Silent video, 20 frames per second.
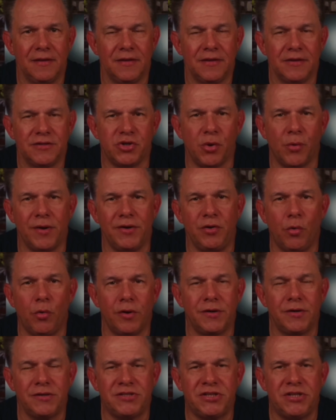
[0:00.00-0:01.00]
So in
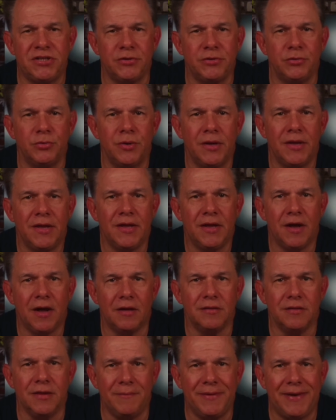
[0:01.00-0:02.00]
order to
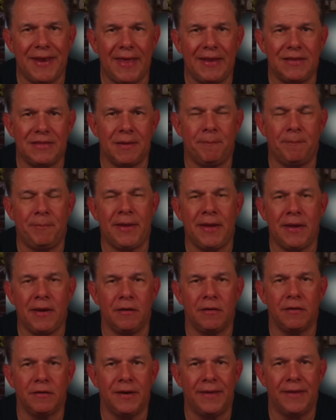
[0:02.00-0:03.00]
eliminate the
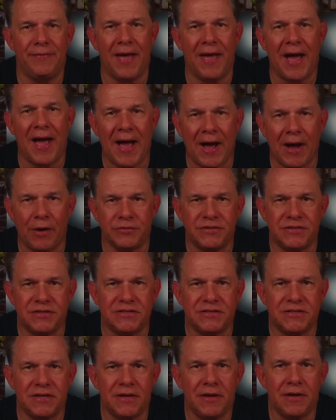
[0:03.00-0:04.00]
pier and the
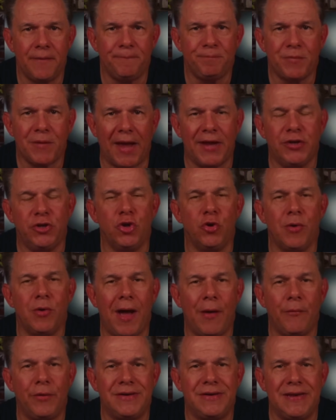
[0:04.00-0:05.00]
houses, I knew I
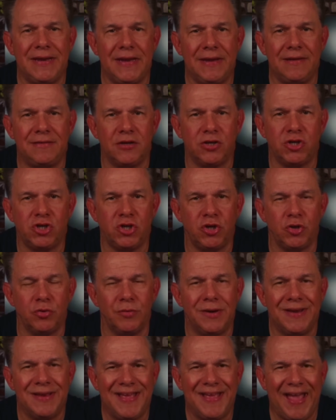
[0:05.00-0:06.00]
would need to
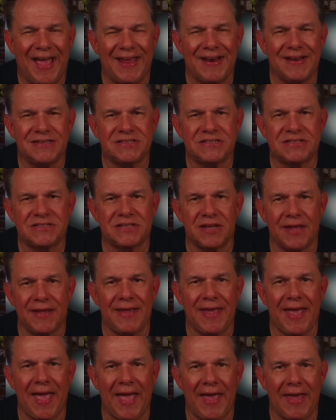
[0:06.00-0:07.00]
shoot at a
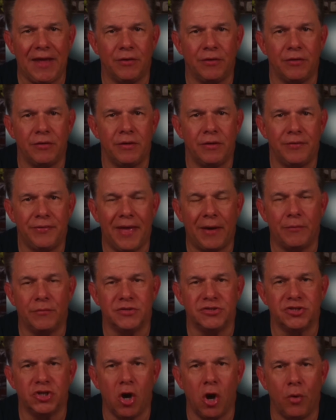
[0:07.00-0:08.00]
slight angle that
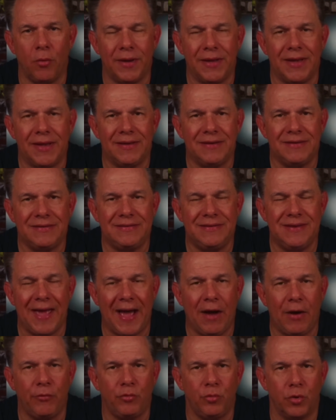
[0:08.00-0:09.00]
was going
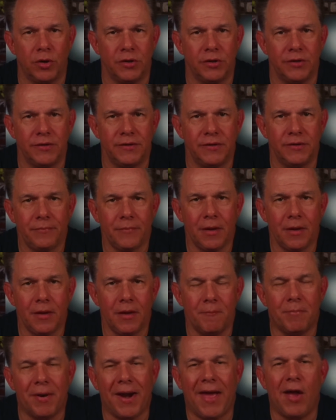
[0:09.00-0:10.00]
downward.
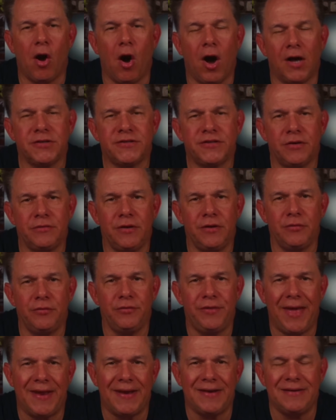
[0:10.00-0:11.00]
But I also knew
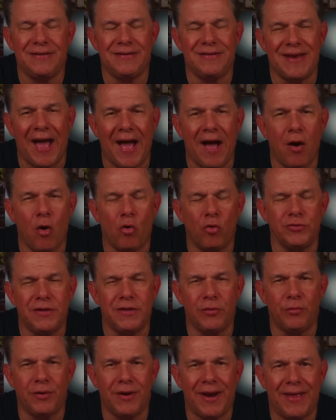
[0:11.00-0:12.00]
that not only
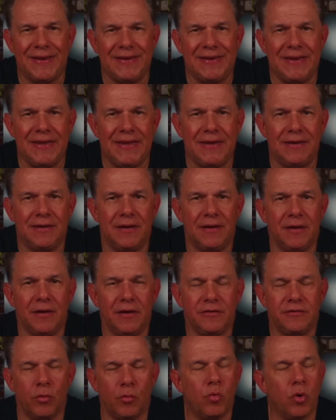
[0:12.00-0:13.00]
would I need
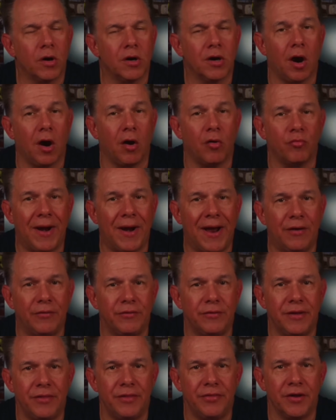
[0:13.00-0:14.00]
to work
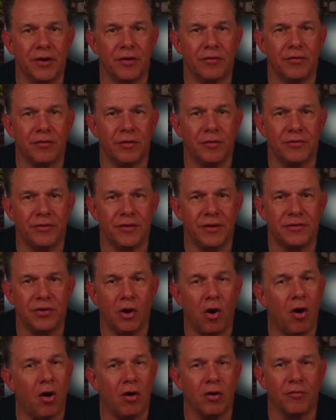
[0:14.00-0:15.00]
around the
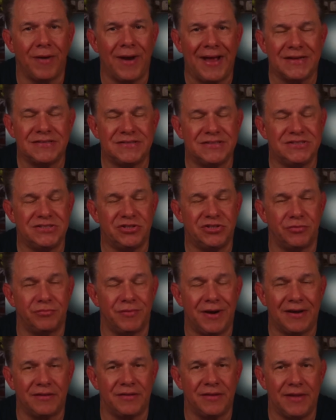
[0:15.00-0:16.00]
tall grasses
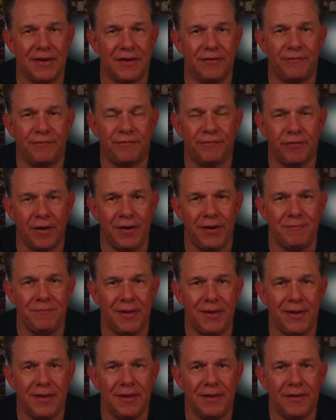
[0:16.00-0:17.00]
directly in front of
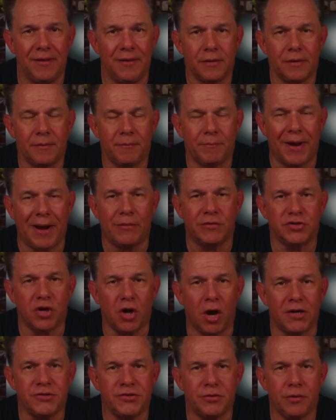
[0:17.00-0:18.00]
me, but I was
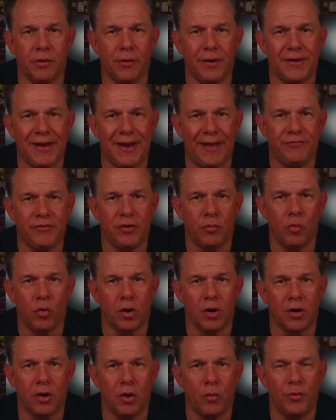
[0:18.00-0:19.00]
also going to have to
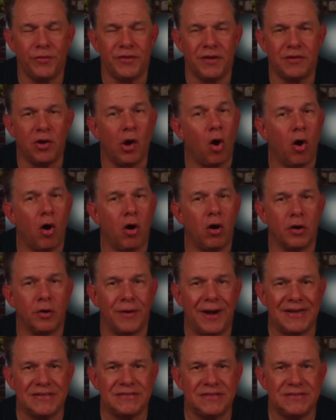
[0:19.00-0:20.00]
work with the tall
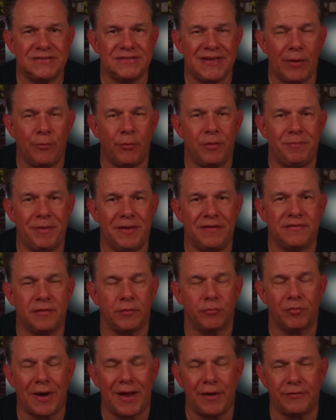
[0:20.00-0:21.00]
grasses that would be
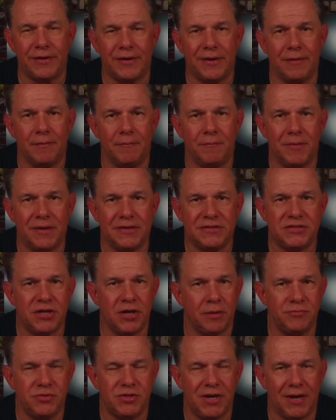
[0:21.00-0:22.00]
surrounding my
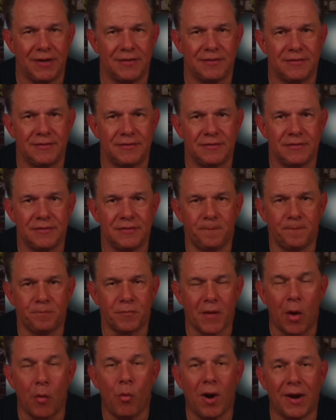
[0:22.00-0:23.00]
subject.
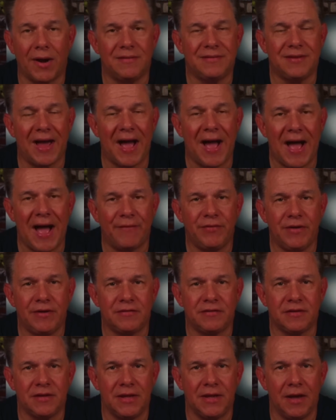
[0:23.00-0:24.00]
I wanted to
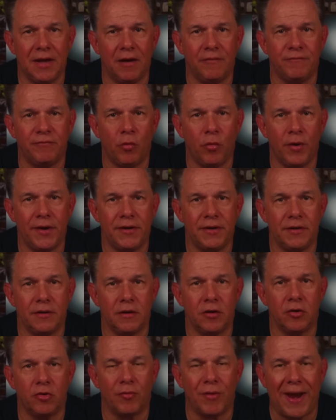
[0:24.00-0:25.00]
obviously avoid
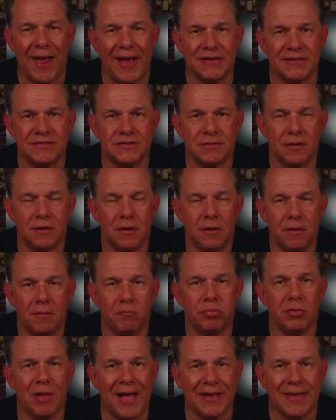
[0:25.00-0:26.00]
grass
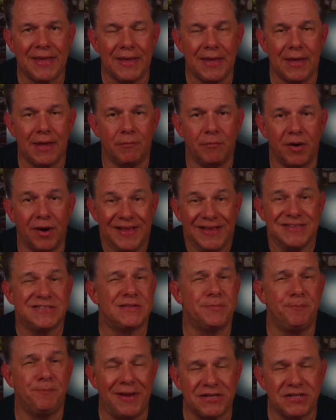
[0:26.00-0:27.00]
blocking him, right?
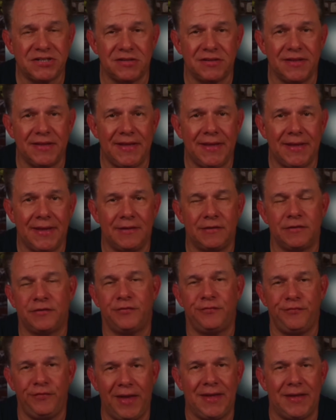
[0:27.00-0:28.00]
Especially his
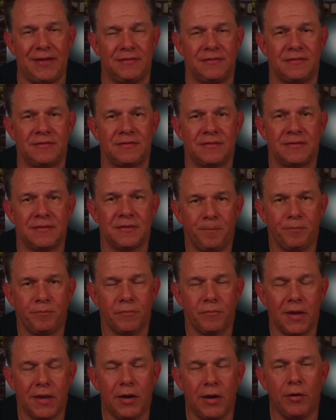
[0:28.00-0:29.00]
face.
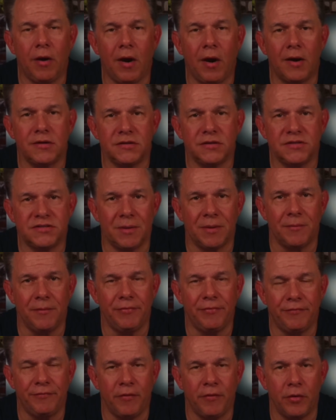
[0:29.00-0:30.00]
Here are some of
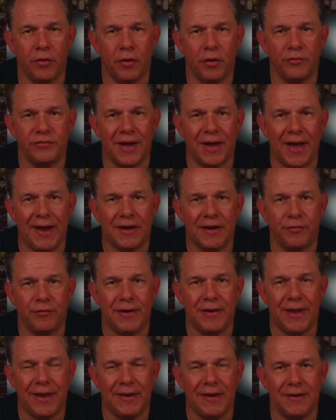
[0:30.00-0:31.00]
the photos I
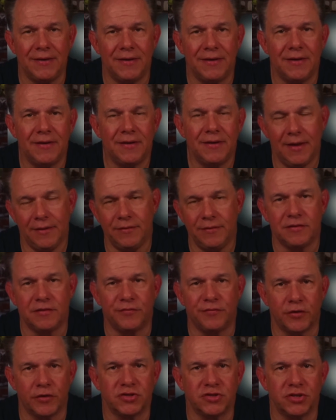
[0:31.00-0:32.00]
created in this
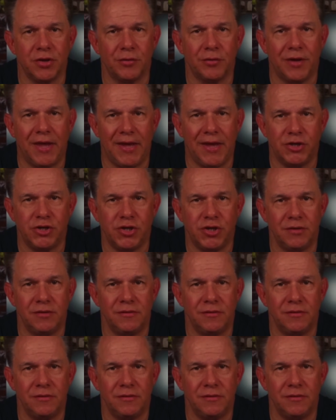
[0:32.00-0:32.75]
first location.